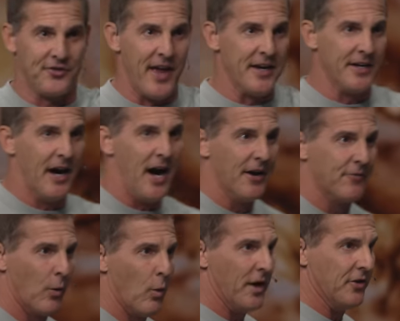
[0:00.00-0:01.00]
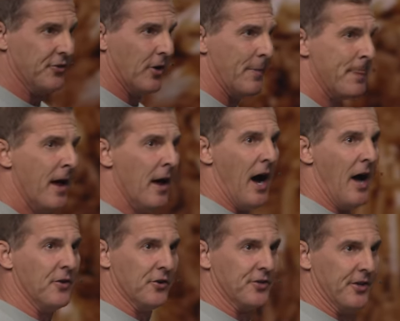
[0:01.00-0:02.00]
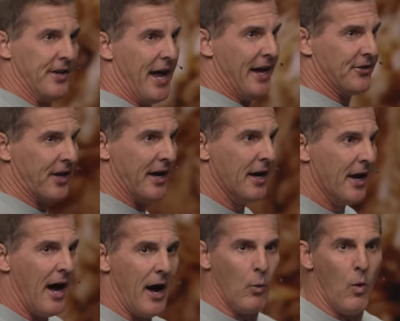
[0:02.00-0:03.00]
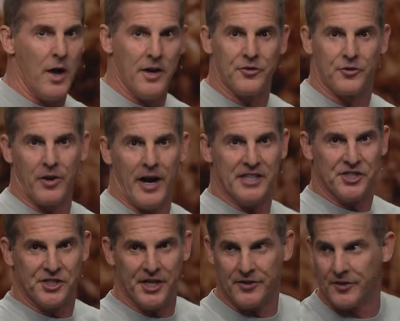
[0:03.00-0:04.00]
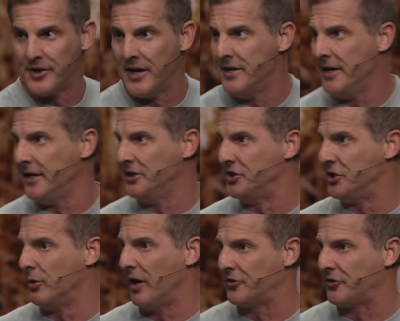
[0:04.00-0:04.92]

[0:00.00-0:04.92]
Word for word: thank God for what he's doing. Others today say, I want his grace. Jesus, I need you. I